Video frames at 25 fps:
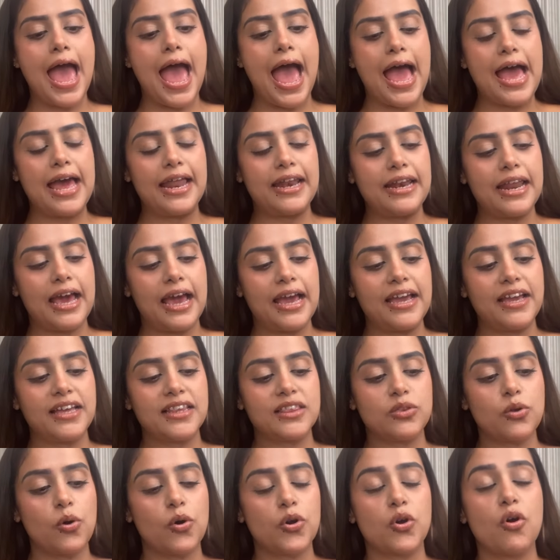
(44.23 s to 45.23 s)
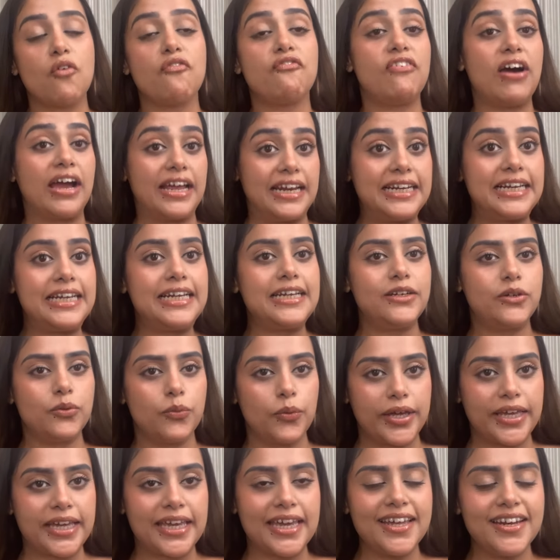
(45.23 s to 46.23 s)
and I thought of finally
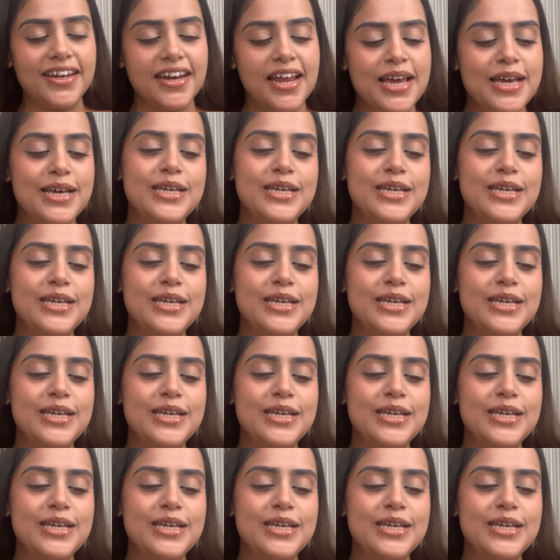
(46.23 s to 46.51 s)
doing it.